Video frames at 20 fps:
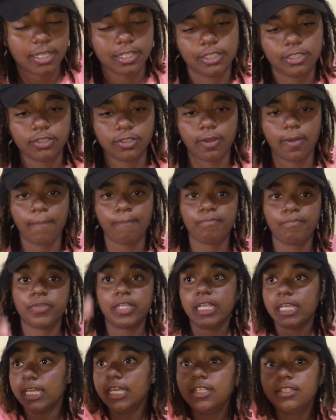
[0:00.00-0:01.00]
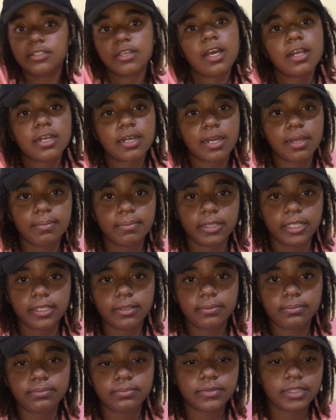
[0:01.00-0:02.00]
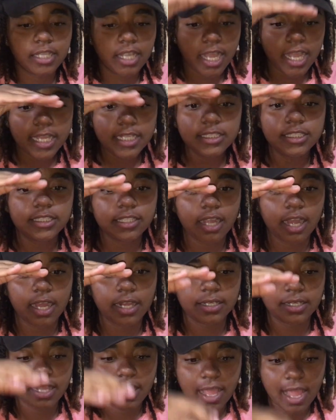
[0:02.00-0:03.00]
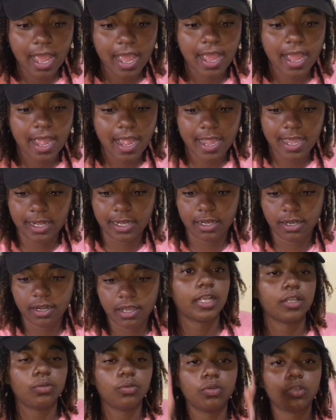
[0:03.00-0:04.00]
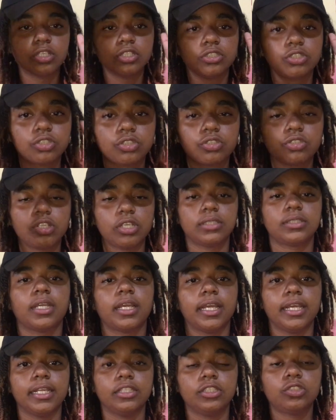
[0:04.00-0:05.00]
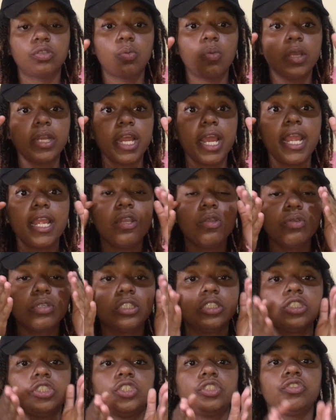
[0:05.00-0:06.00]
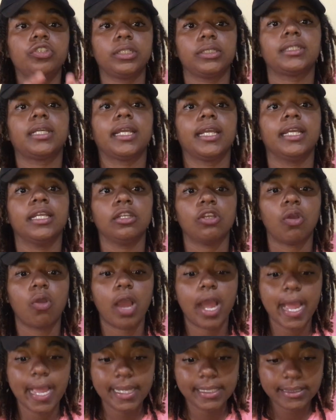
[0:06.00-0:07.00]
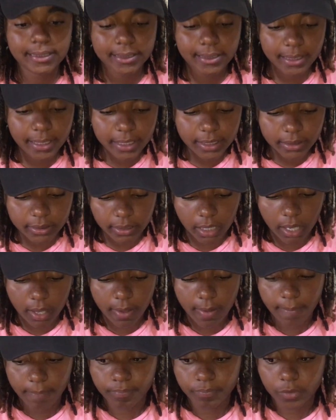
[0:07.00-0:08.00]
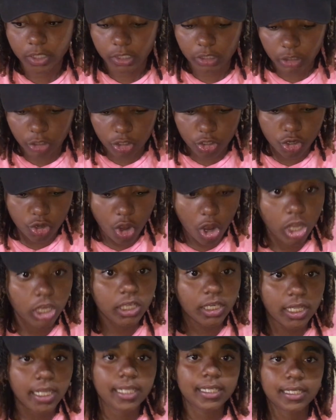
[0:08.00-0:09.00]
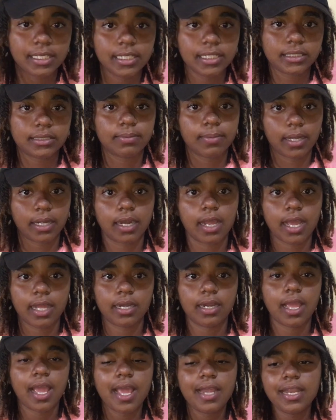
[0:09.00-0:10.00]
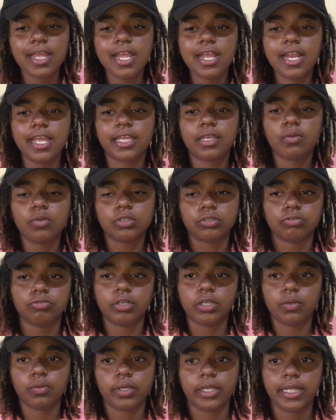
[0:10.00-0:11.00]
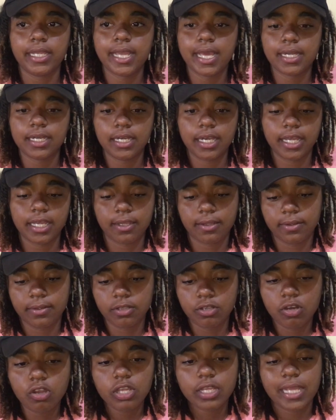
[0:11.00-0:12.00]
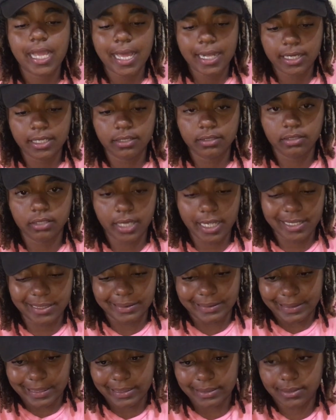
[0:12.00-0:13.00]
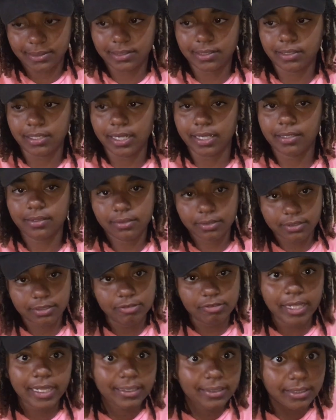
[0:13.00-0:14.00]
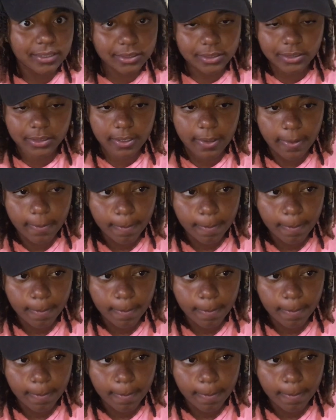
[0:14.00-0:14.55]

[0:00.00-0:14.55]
So he taller than me, I shot, and I'm looking straight ahead. So when I looking straight ahead now, I see this gun in this man's hand. And it, like, he was running with it. He had it like, you know, he had it like this, like this.